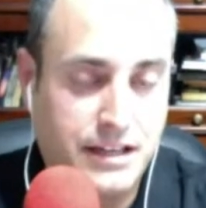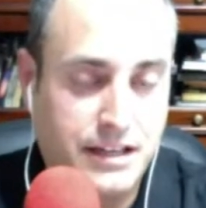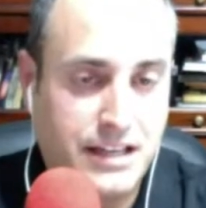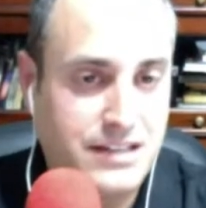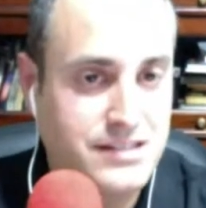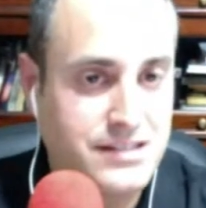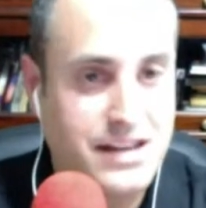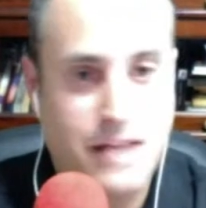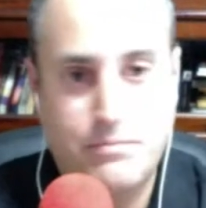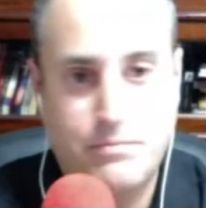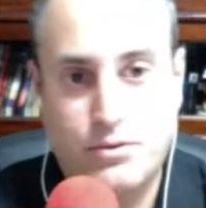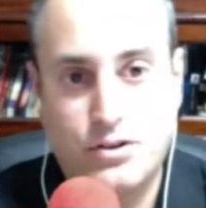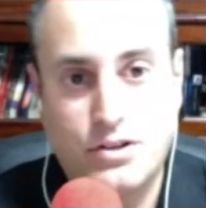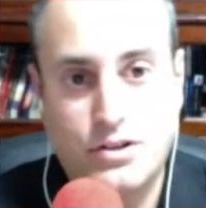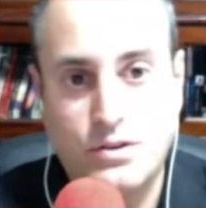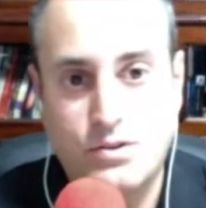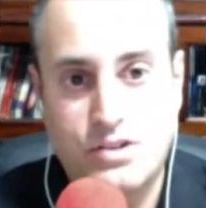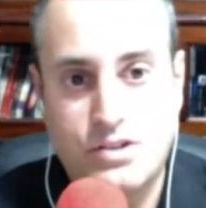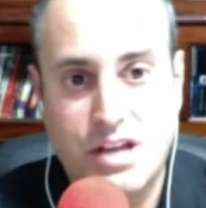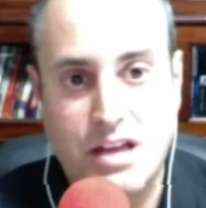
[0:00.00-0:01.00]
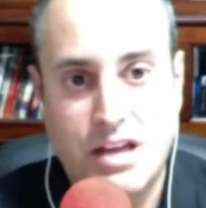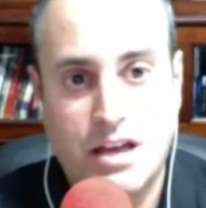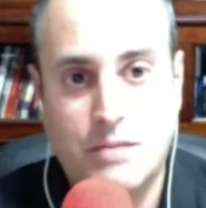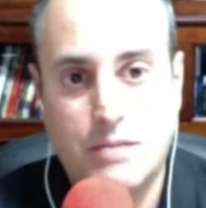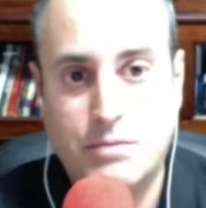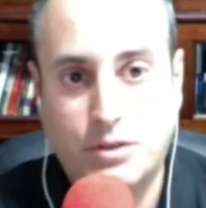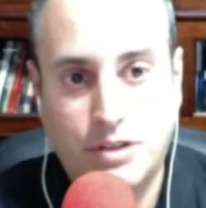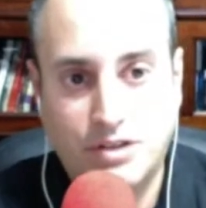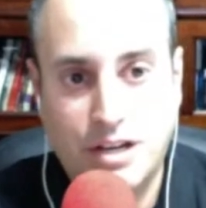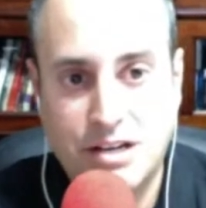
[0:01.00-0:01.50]
It does not produce
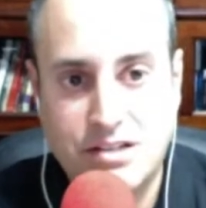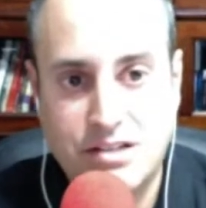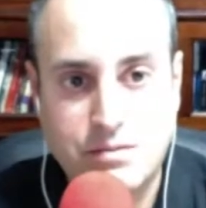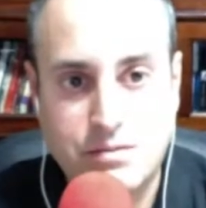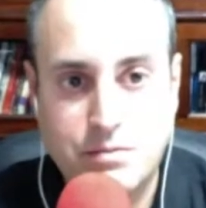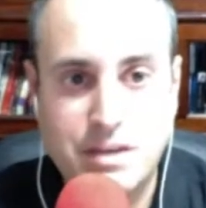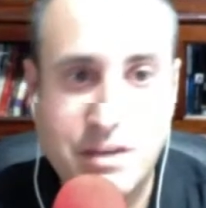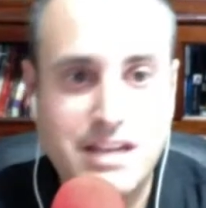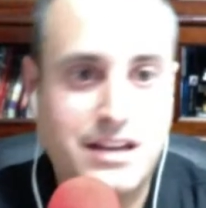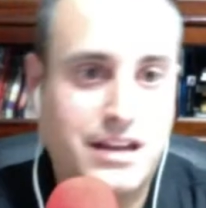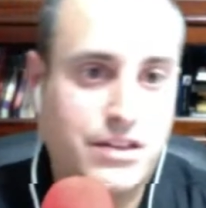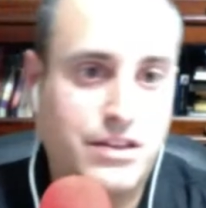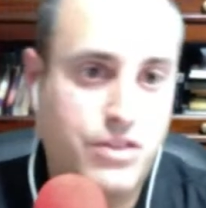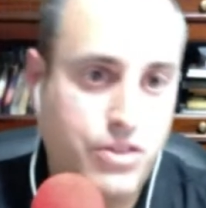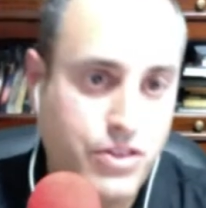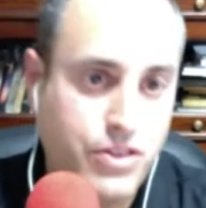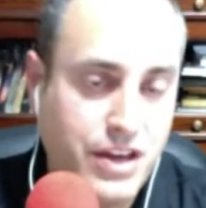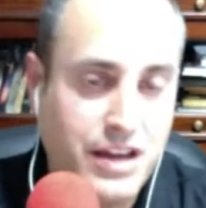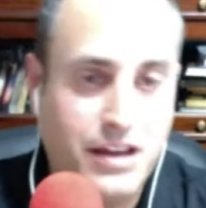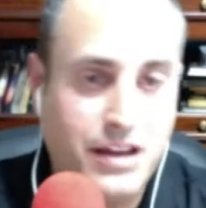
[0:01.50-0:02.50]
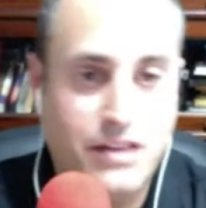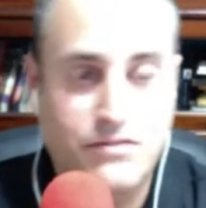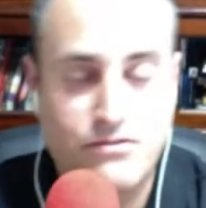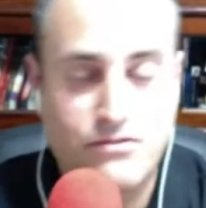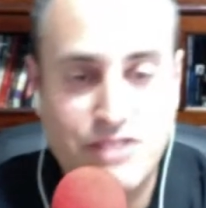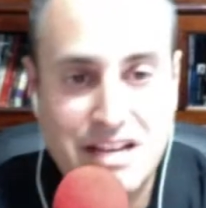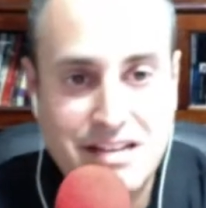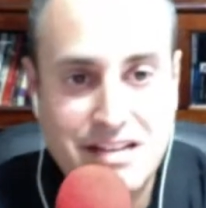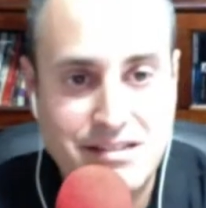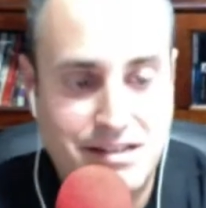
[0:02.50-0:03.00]
ability to speak and think and
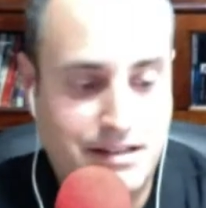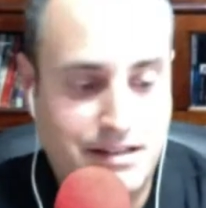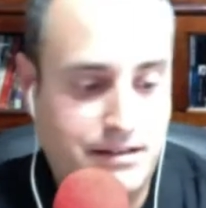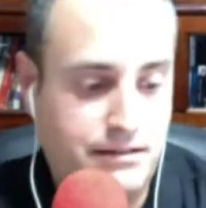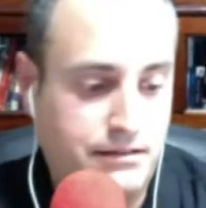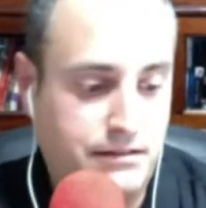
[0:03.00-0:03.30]
reason